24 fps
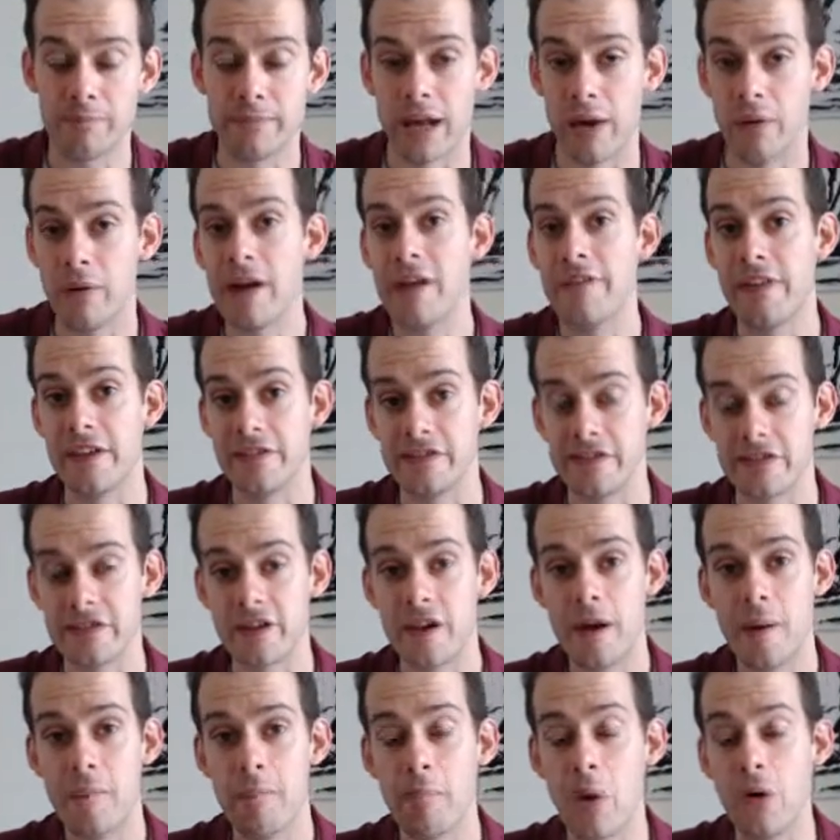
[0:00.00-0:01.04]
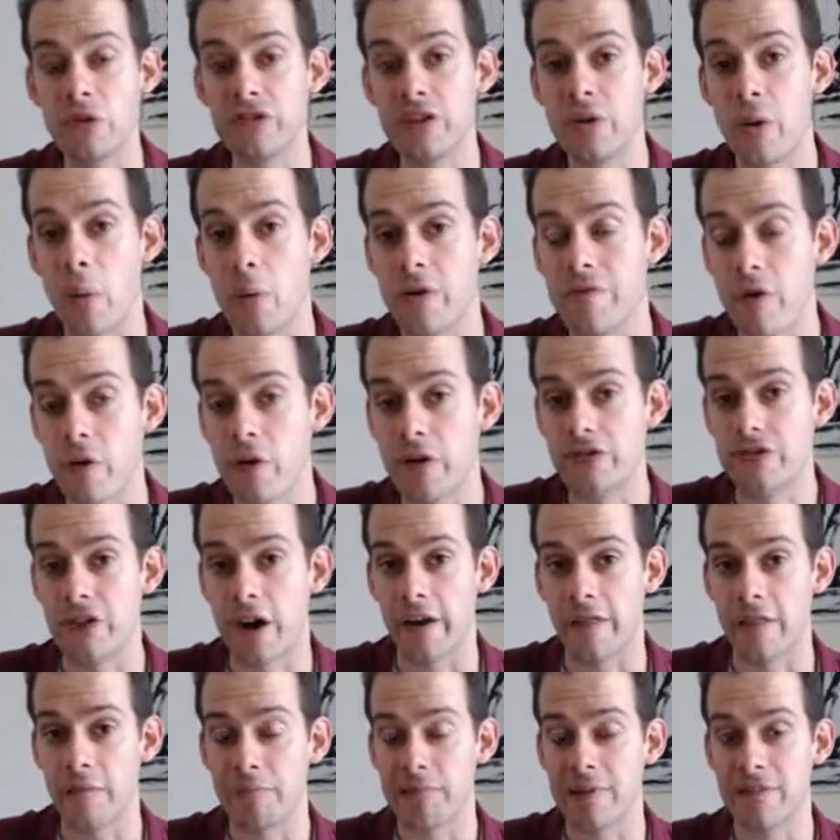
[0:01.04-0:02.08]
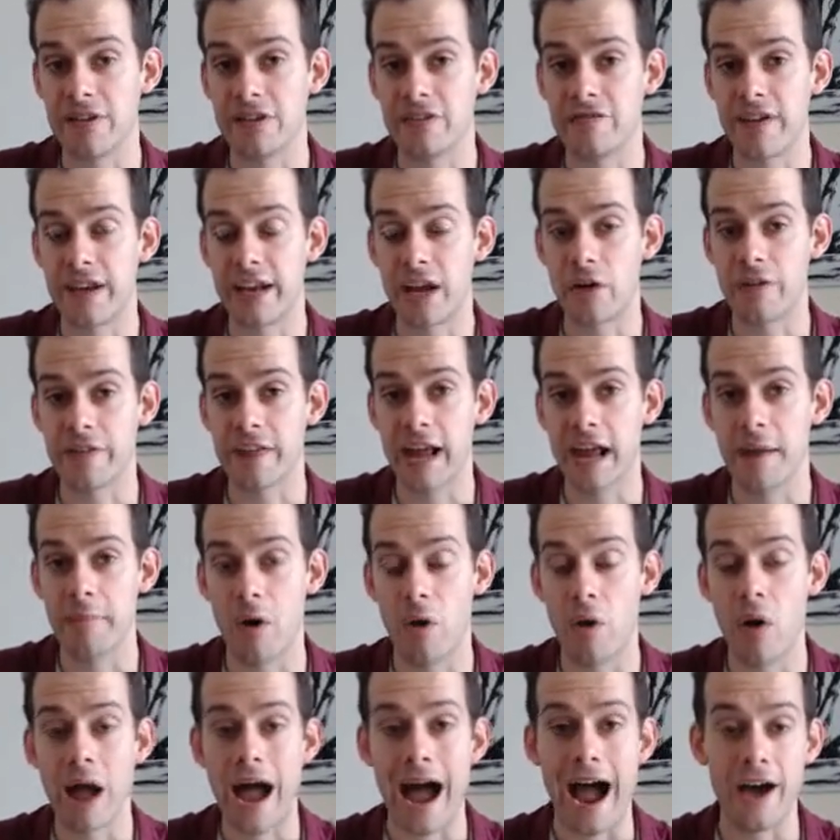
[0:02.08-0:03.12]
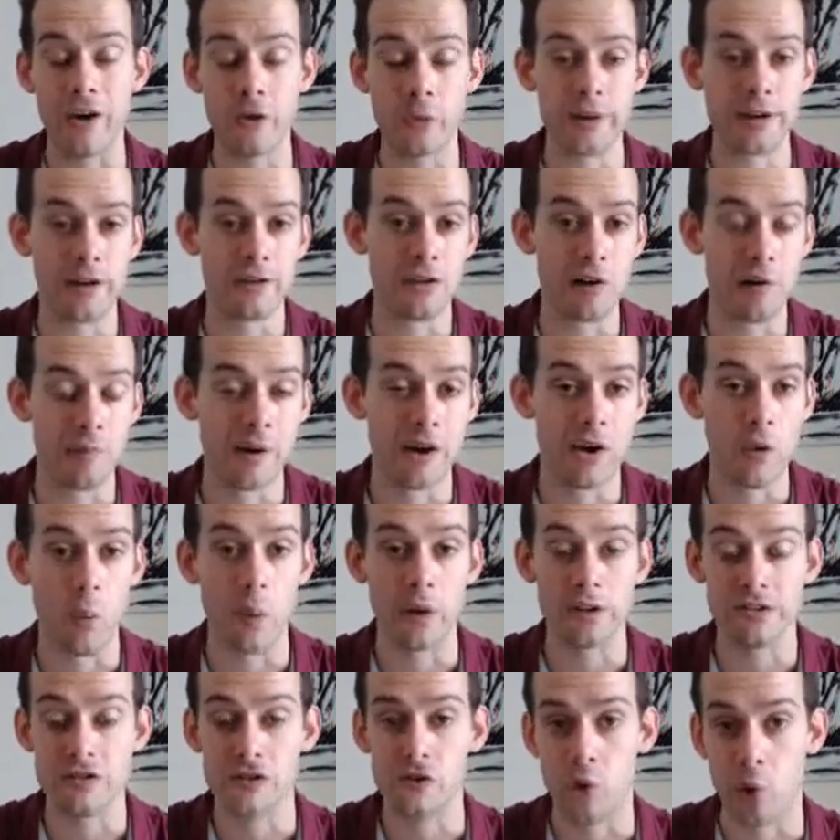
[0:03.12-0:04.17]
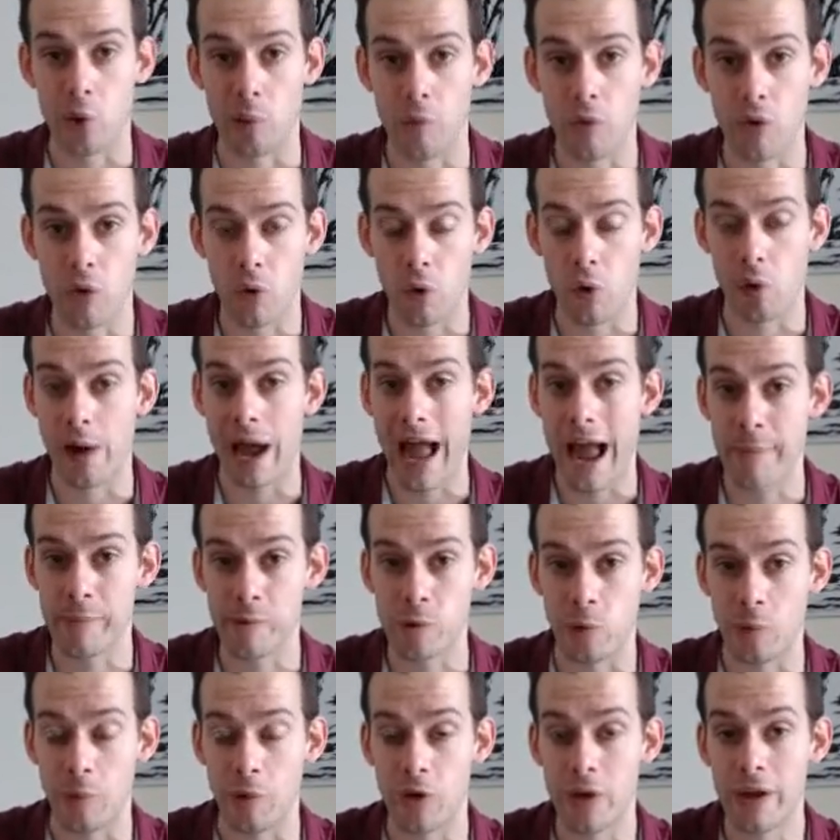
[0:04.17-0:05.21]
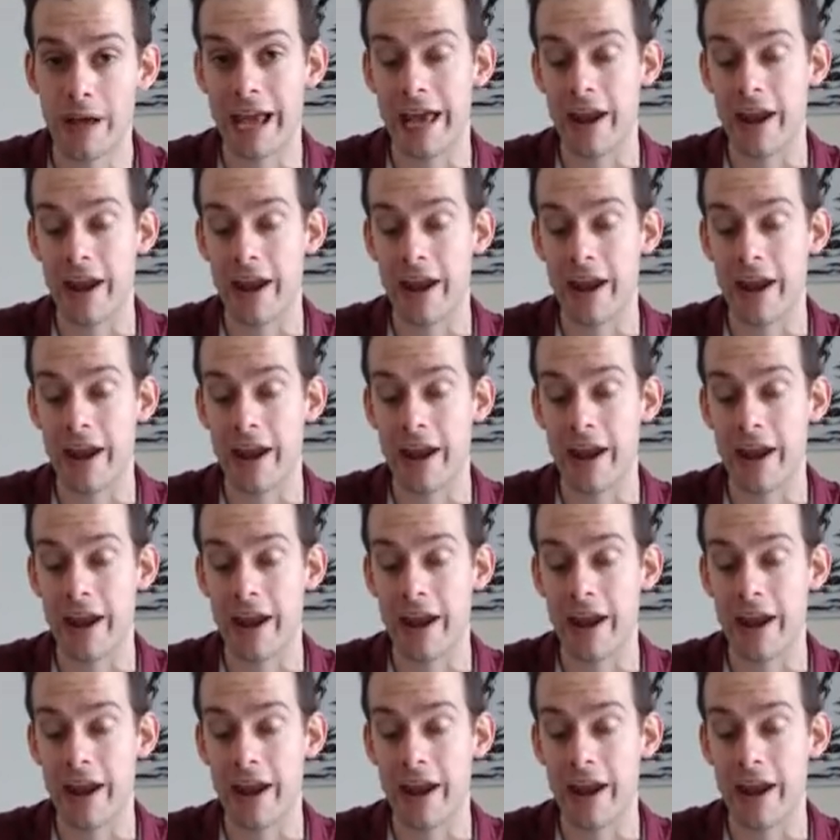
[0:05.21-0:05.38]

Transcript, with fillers: Now, this is mostly what we focused on in the previous video, thinking about how do we determine what's normal or abnormal.